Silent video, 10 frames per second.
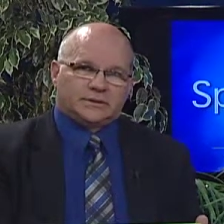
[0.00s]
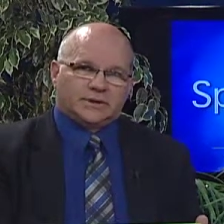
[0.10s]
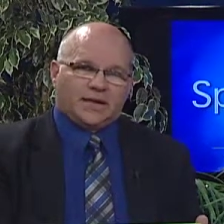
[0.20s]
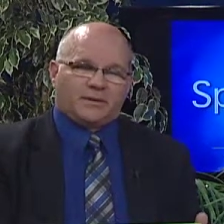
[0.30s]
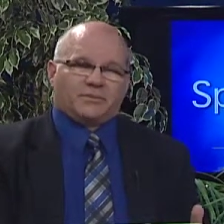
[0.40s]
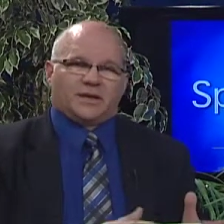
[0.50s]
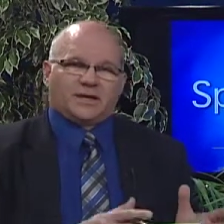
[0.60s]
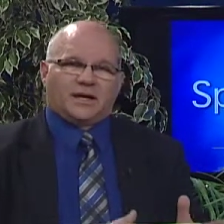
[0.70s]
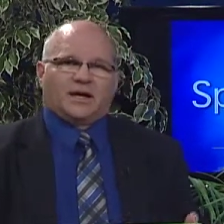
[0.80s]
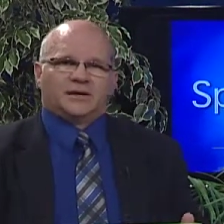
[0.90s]
okay,
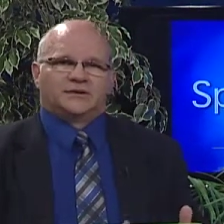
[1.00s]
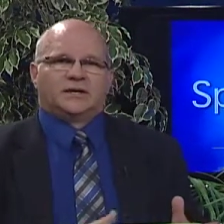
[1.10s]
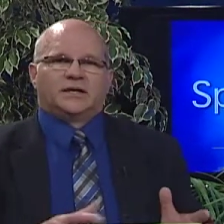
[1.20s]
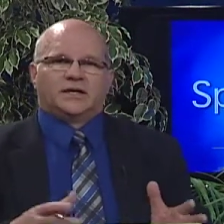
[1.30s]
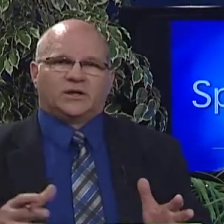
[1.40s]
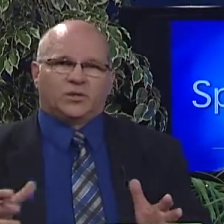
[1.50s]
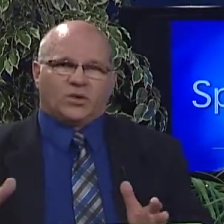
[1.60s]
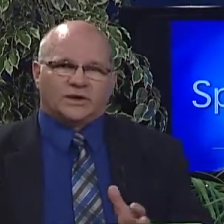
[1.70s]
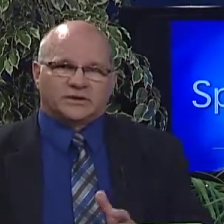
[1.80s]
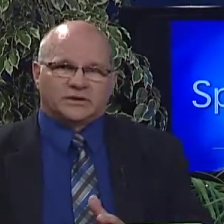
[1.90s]
because it
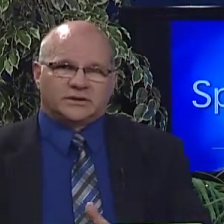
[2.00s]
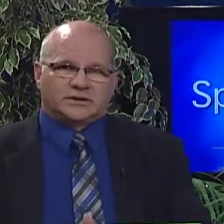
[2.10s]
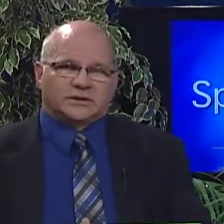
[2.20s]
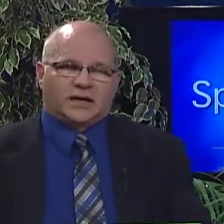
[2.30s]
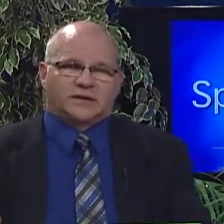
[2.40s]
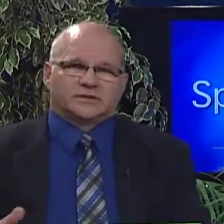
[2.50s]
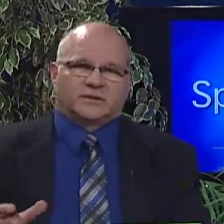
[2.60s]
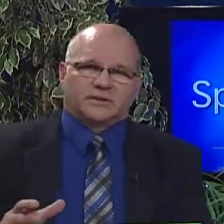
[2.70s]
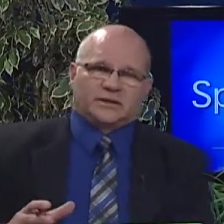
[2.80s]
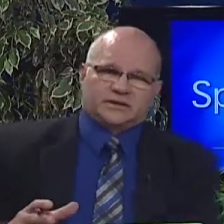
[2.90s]
wasn't discussed. The
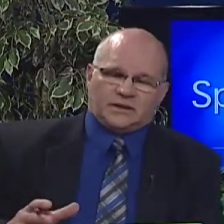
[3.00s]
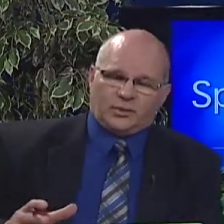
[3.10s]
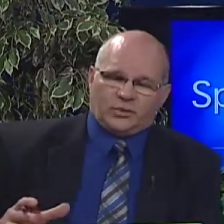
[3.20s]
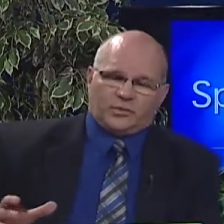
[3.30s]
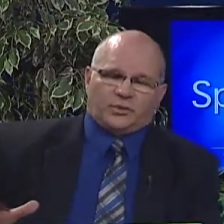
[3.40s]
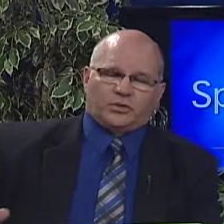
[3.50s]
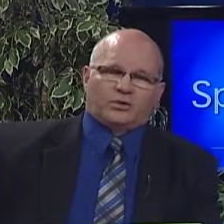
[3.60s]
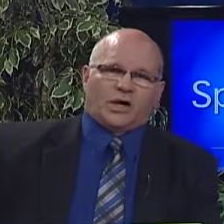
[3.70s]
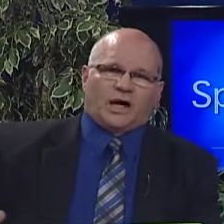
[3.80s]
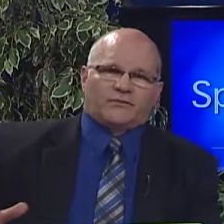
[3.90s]
things that were
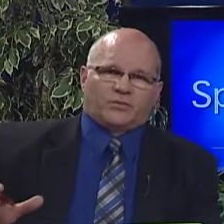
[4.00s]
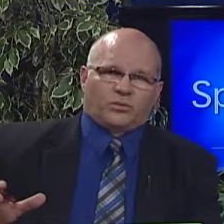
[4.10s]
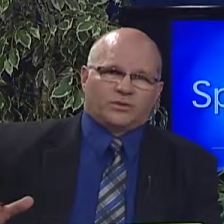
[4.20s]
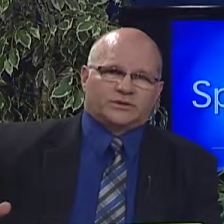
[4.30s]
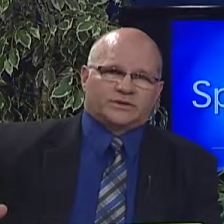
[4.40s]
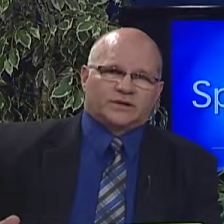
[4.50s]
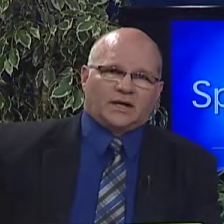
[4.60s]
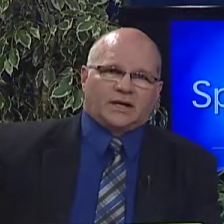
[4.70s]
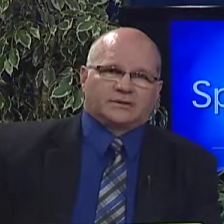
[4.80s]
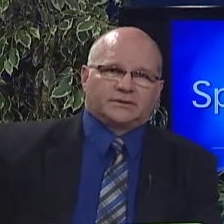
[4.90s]
pulled off weren't
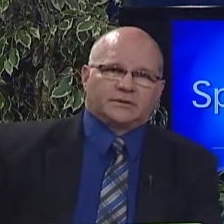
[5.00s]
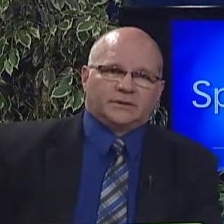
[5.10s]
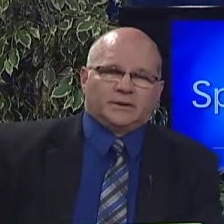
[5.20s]
discussed.